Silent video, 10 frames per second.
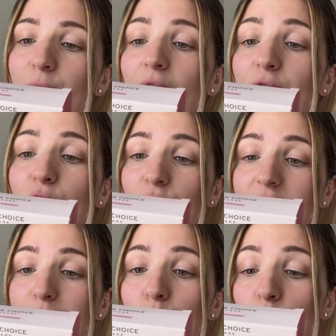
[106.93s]
have, of course, the
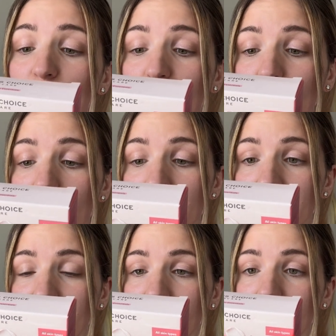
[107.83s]

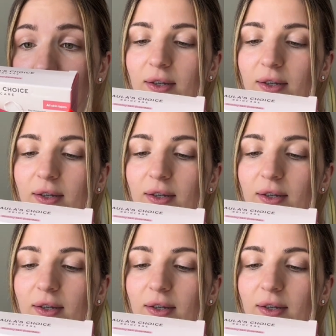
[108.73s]
moisturizer.